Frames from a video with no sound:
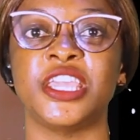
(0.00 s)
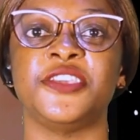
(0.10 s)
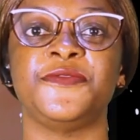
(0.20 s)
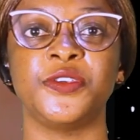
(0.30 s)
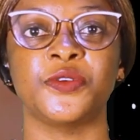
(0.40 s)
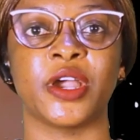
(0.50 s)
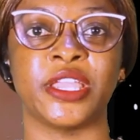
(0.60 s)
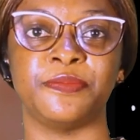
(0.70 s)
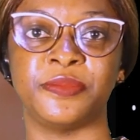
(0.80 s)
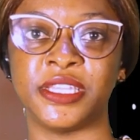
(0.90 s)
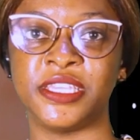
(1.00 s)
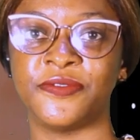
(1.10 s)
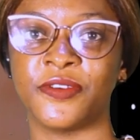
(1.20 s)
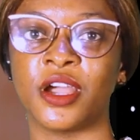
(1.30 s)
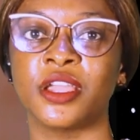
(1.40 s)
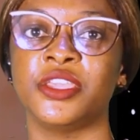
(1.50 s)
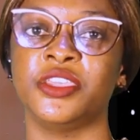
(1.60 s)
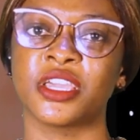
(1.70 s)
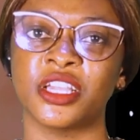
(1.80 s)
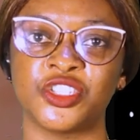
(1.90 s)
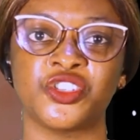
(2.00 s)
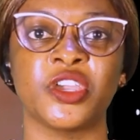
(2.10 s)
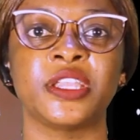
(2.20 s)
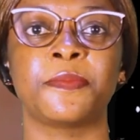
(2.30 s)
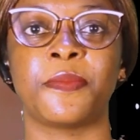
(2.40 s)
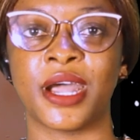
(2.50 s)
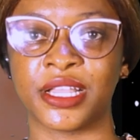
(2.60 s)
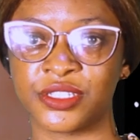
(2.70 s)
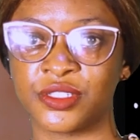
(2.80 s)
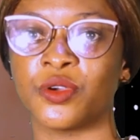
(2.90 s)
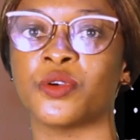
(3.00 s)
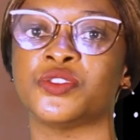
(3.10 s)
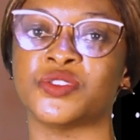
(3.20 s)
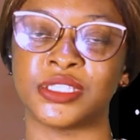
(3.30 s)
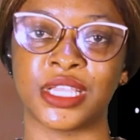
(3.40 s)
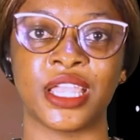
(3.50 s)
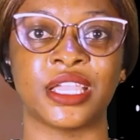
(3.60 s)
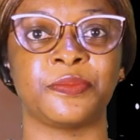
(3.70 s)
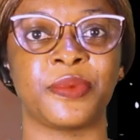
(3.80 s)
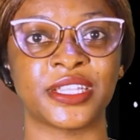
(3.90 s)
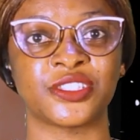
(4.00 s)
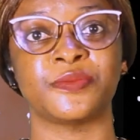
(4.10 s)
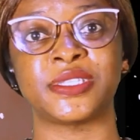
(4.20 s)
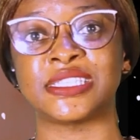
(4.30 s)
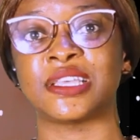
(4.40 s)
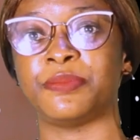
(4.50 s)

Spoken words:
If you are a believer, you can join Pastor Josiah and Pastor Mrs.